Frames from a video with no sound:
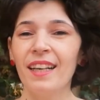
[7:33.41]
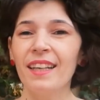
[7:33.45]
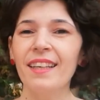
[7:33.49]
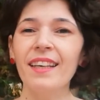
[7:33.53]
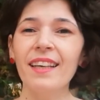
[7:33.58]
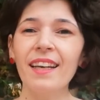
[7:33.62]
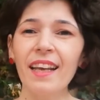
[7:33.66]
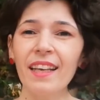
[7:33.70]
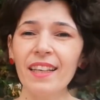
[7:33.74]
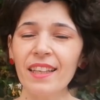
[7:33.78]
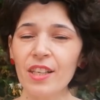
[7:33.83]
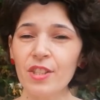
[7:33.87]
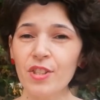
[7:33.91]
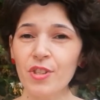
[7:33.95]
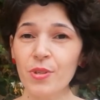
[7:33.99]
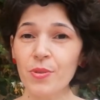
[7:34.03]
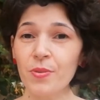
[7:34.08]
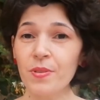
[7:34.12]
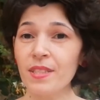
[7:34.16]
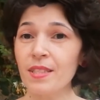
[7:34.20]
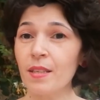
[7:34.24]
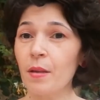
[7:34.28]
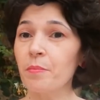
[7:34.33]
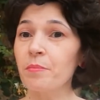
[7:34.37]
Can I get
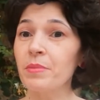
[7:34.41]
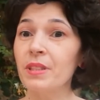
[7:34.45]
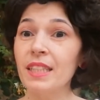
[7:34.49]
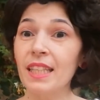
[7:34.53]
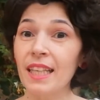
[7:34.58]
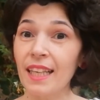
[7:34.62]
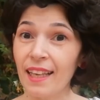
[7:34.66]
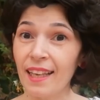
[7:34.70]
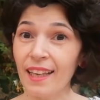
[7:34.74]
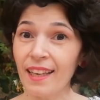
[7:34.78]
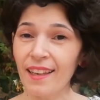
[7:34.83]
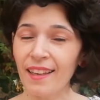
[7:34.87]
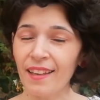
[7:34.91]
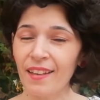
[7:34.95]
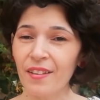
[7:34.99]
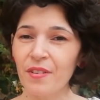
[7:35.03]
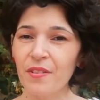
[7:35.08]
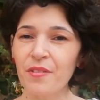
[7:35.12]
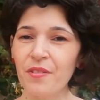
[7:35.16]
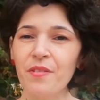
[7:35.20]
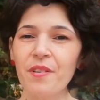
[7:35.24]
you some tea?